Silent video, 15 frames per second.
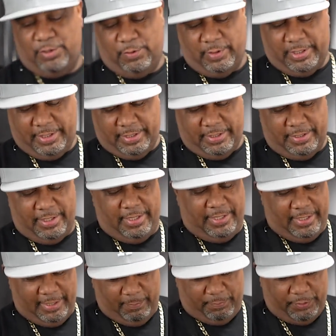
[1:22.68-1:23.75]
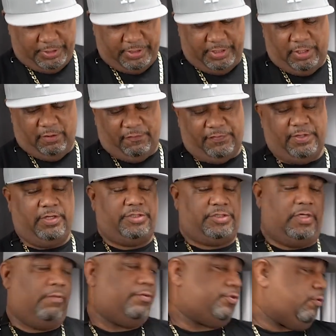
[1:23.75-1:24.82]
go ahead and fill this
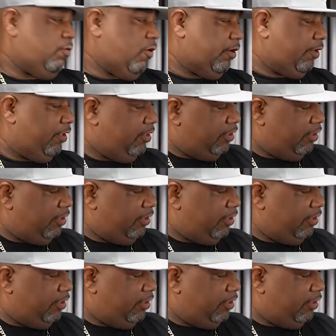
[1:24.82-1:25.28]
up with some water.